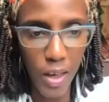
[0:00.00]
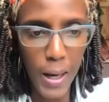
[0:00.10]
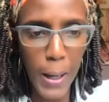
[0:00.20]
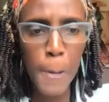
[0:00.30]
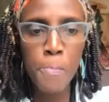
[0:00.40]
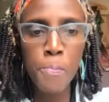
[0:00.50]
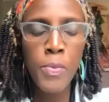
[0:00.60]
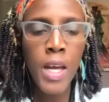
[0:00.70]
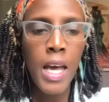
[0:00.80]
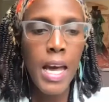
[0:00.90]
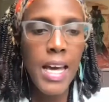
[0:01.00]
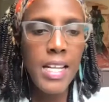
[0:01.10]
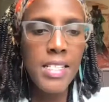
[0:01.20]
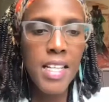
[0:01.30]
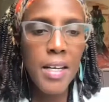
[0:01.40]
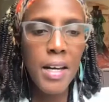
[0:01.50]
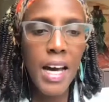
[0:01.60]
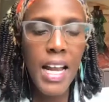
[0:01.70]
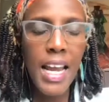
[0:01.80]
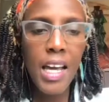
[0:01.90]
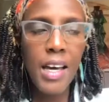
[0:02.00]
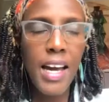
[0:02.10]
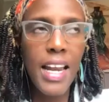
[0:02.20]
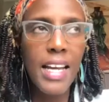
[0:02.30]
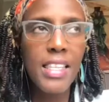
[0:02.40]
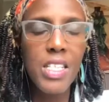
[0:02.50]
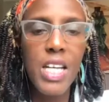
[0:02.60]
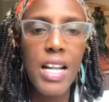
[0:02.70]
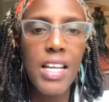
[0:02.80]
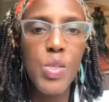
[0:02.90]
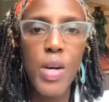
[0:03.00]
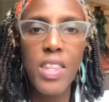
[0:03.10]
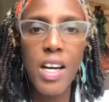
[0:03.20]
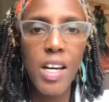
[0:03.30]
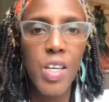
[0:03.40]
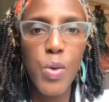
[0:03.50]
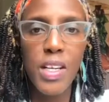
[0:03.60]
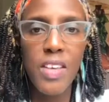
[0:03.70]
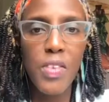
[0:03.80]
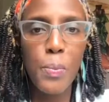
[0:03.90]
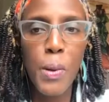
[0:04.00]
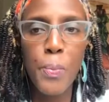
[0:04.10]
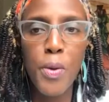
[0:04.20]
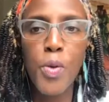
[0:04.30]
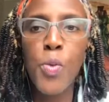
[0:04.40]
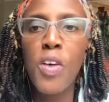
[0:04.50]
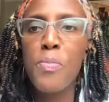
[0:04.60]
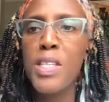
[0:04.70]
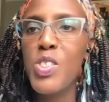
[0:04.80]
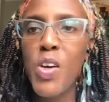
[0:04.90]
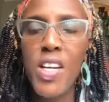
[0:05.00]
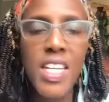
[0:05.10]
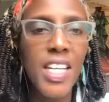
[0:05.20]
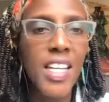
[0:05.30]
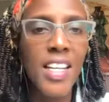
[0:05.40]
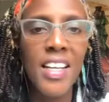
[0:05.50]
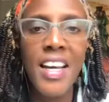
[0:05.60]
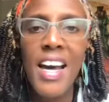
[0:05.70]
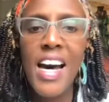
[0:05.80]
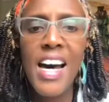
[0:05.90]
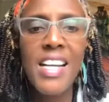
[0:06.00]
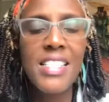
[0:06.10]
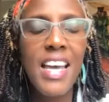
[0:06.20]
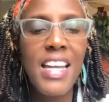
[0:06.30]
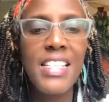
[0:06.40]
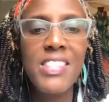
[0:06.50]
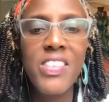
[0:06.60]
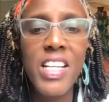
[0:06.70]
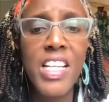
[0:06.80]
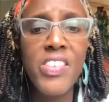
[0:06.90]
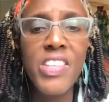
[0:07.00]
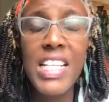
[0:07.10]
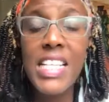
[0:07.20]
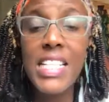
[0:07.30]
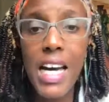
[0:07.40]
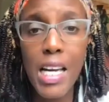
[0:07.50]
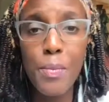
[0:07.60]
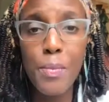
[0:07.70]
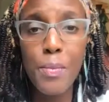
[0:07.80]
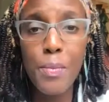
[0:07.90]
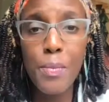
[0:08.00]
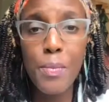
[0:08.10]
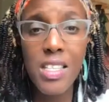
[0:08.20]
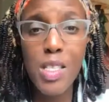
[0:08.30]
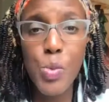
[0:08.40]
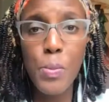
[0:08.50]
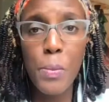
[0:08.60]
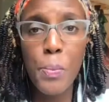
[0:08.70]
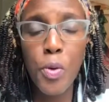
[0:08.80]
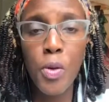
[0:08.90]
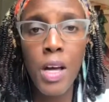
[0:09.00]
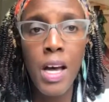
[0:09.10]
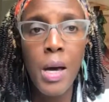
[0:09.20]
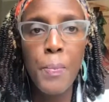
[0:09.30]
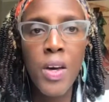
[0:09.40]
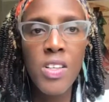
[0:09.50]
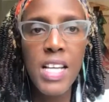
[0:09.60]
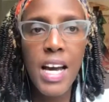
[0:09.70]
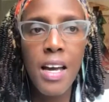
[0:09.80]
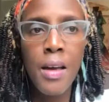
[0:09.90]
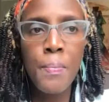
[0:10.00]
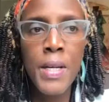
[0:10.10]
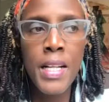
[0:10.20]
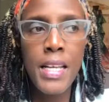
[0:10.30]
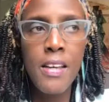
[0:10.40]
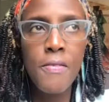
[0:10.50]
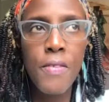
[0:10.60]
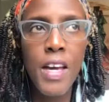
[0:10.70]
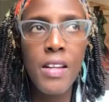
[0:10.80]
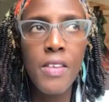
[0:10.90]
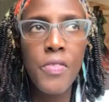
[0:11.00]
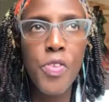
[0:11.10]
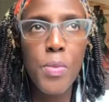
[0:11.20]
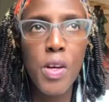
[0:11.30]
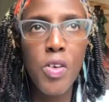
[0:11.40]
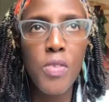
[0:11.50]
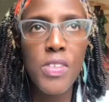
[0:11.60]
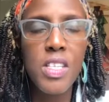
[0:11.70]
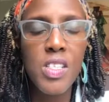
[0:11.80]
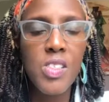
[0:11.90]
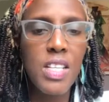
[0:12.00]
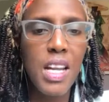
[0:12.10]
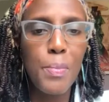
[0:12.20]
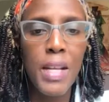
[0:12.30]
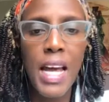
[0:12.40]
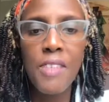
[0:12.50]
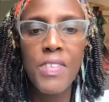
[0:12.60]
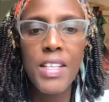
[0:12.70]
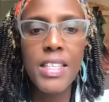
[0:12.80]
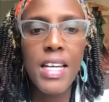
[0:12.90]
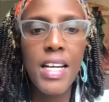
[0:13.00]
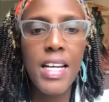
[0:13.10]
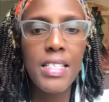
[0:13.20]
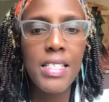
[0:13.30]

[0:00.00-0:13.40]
Yeah. And I like the challenge, Waithaka, you are giving people who have been joining us, and it's really, really time to enter the swimming pool, because I believe, and even from the conversations that I've been having, that